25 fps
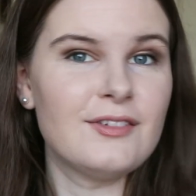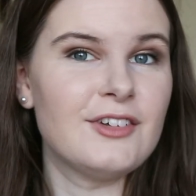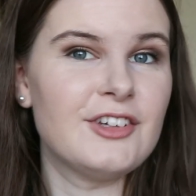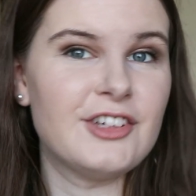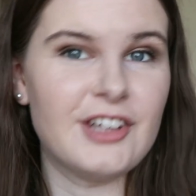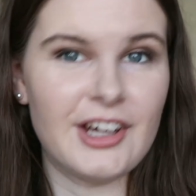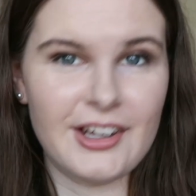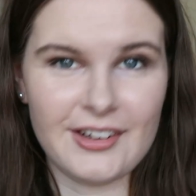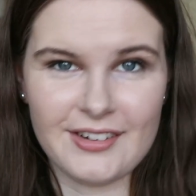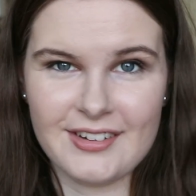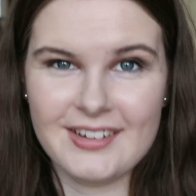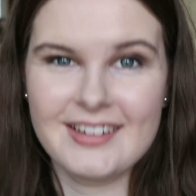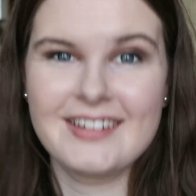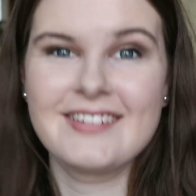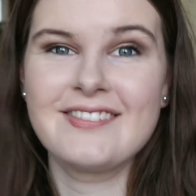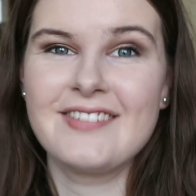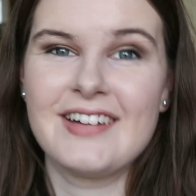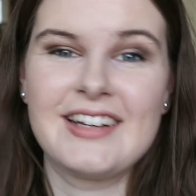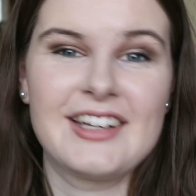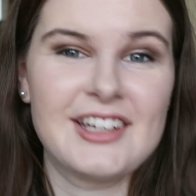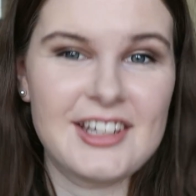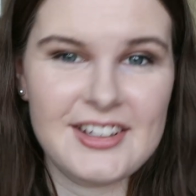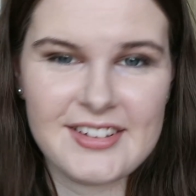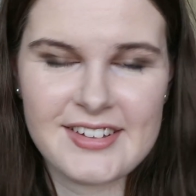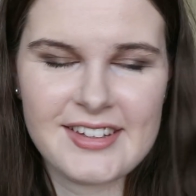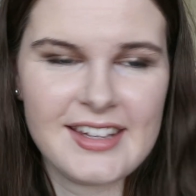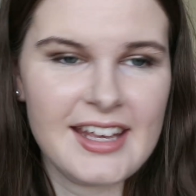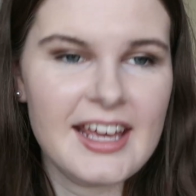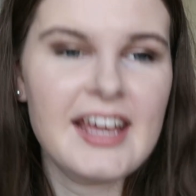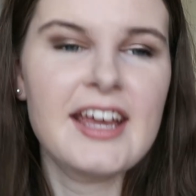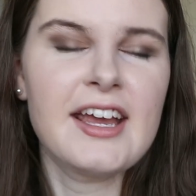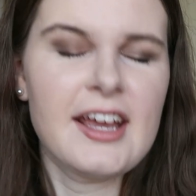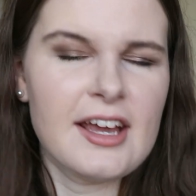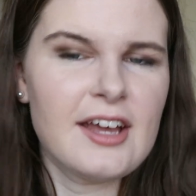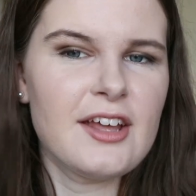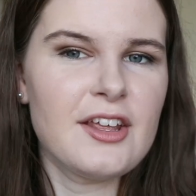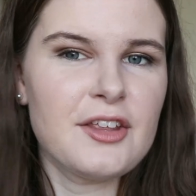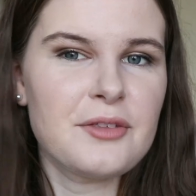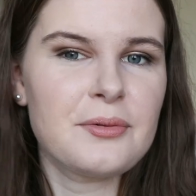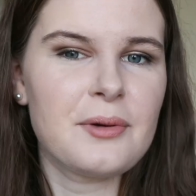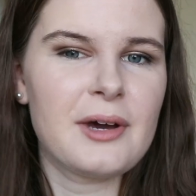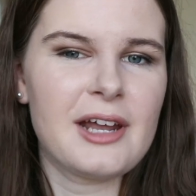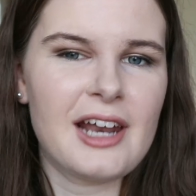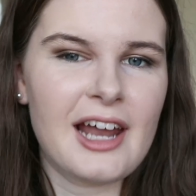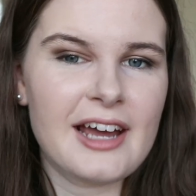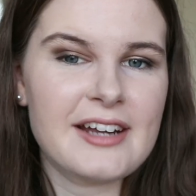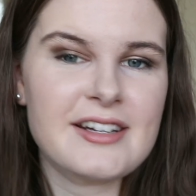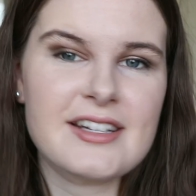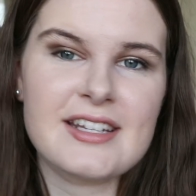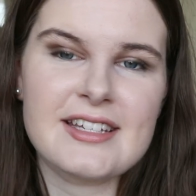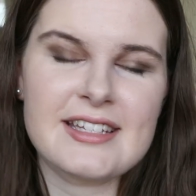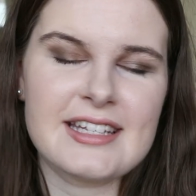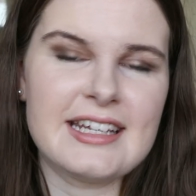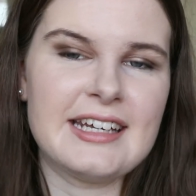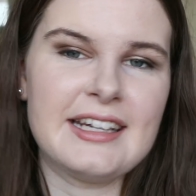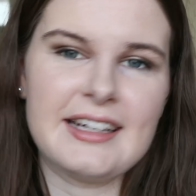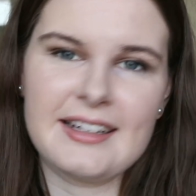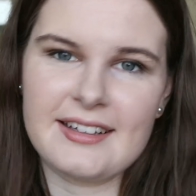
done, which is, it's what I like to see,